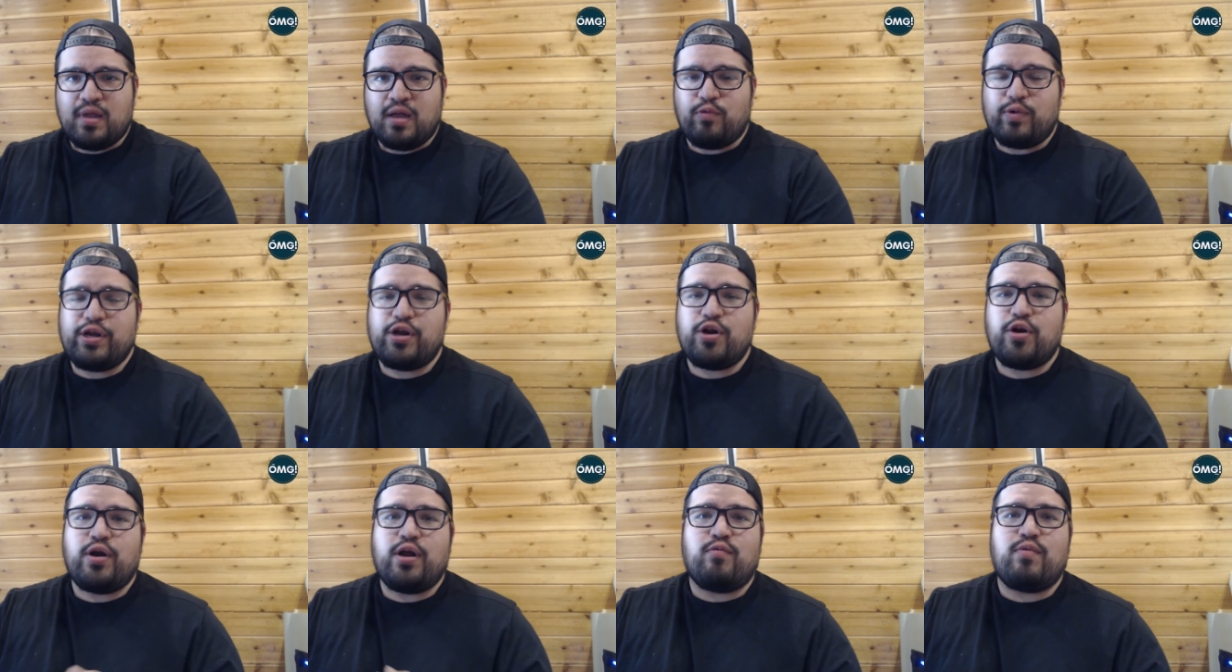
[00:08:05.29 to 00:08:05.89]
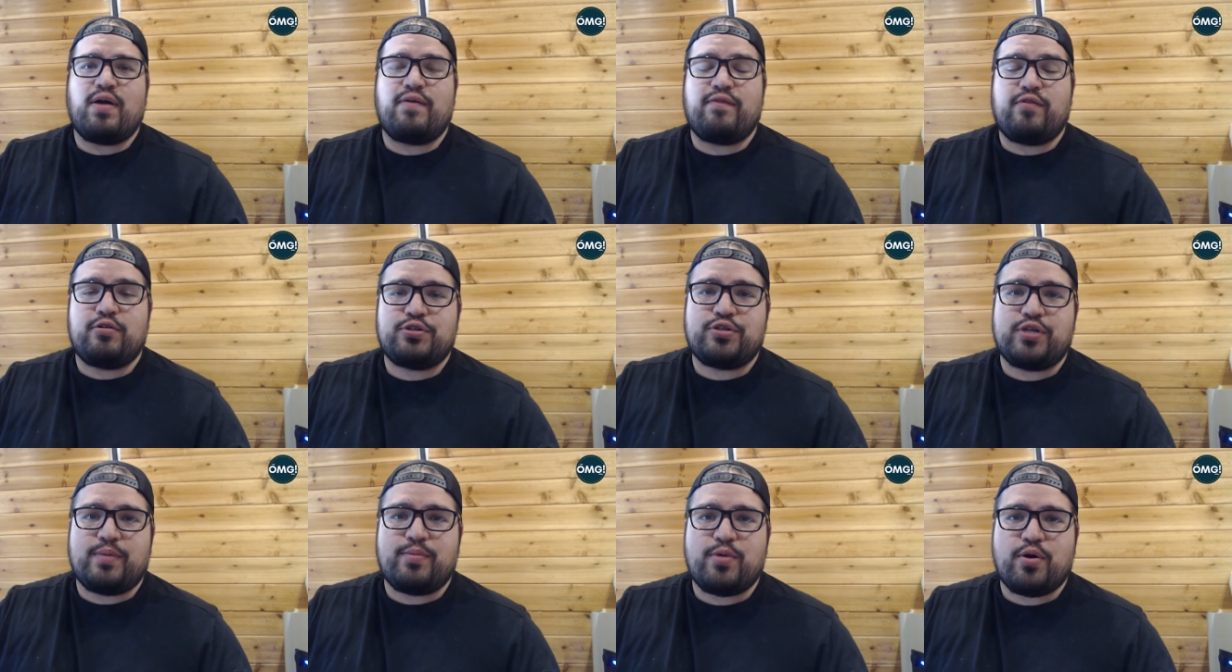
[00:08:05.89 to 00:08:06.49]
recurring revenue
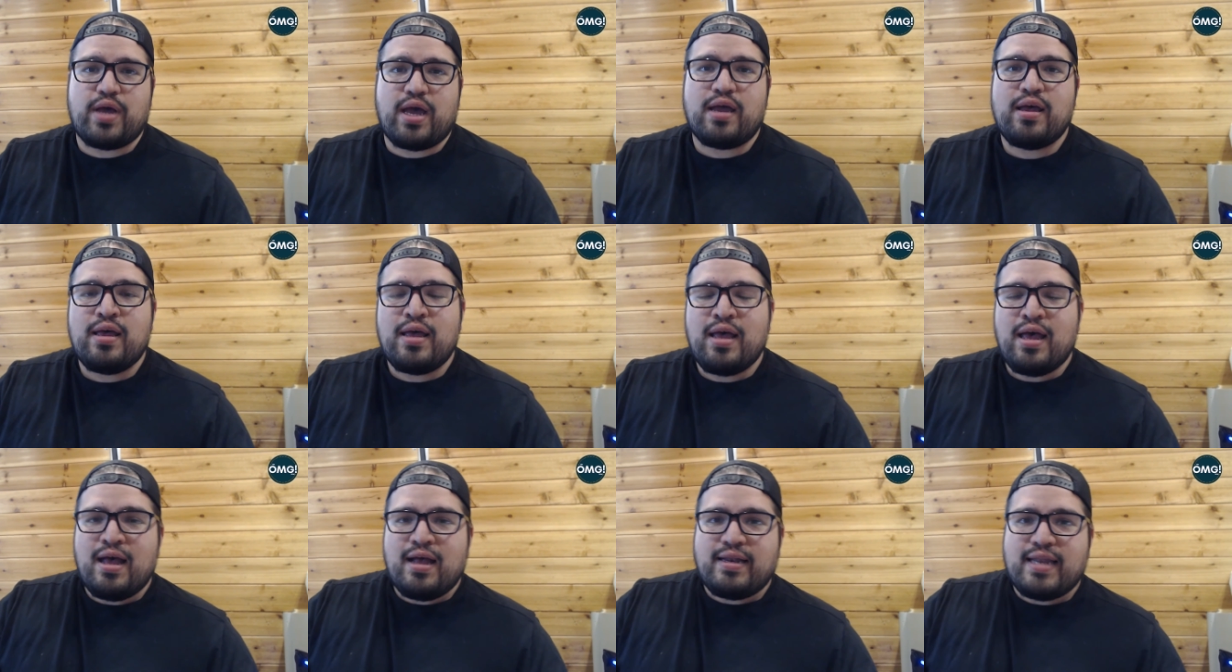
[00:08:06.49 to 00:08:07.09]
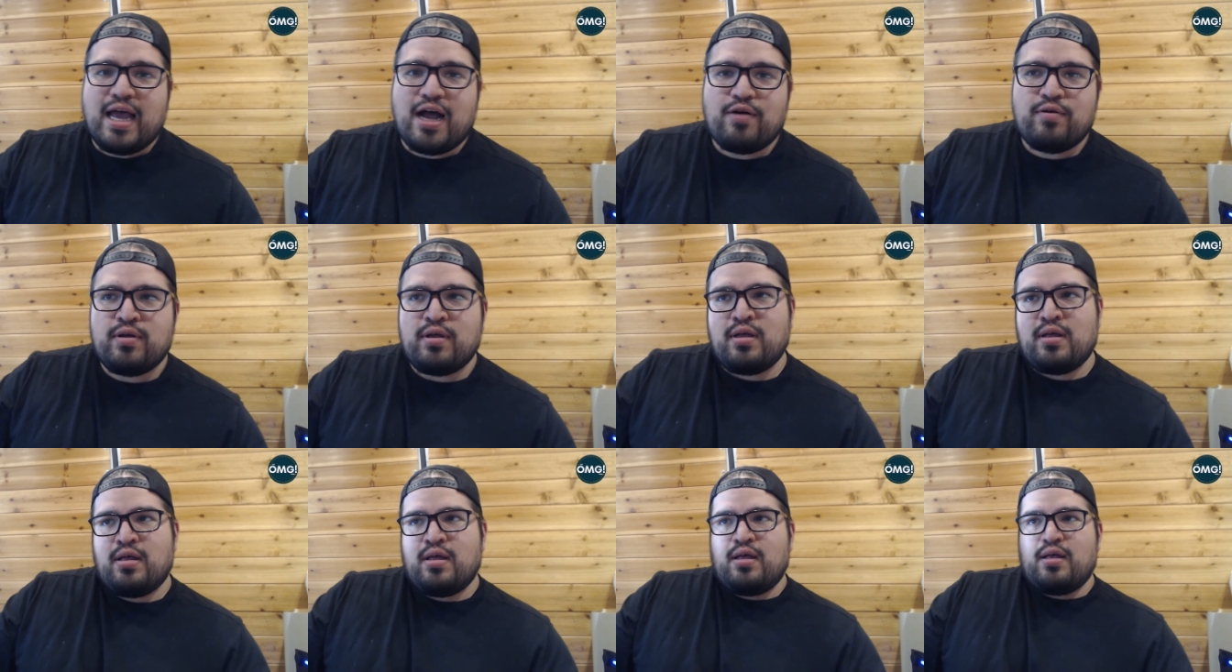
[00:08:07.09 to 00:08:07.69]
stream? Okay, now
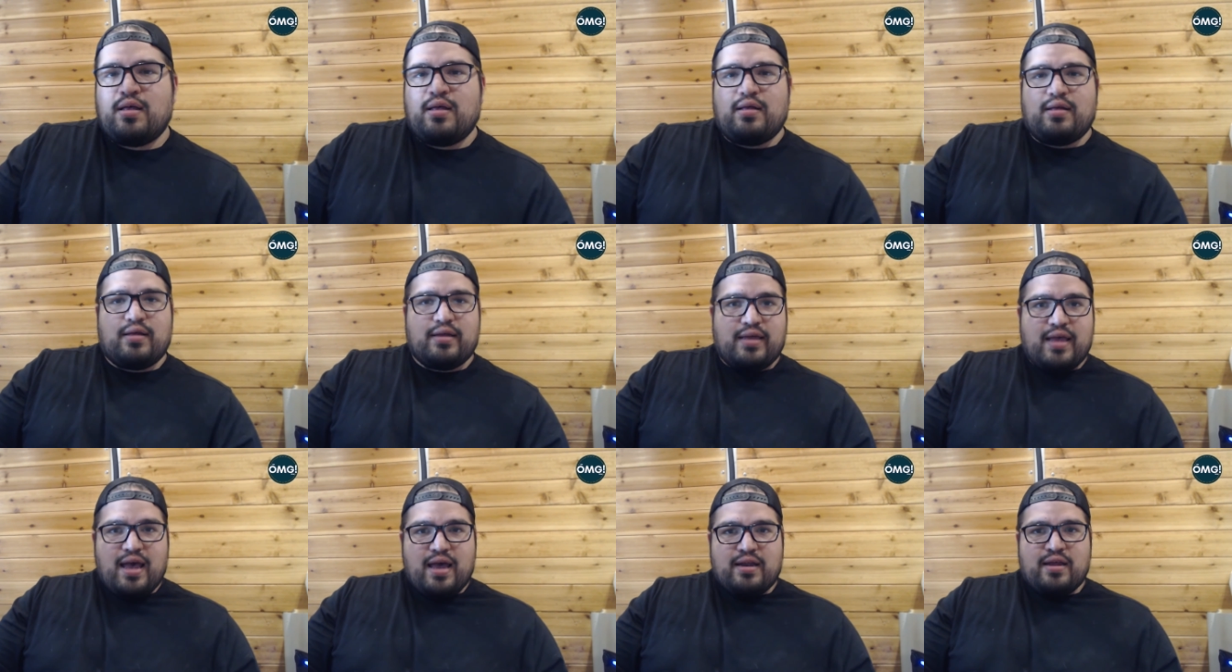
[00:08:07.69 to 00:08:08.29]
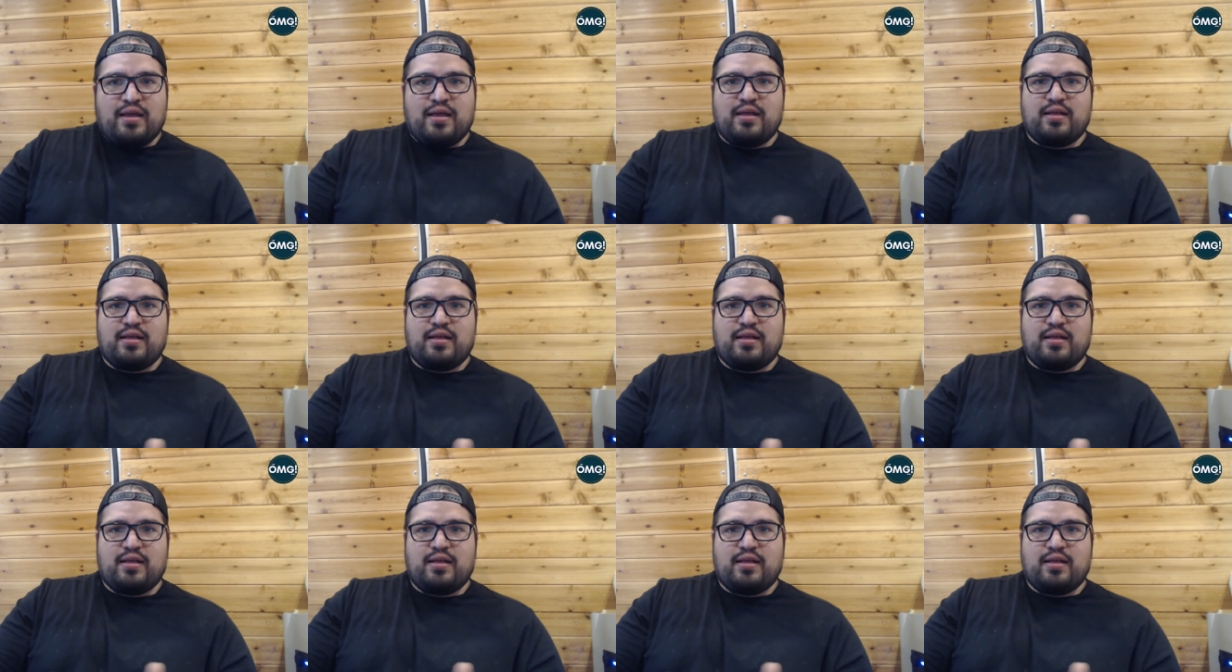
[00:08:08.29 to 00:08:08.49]
again,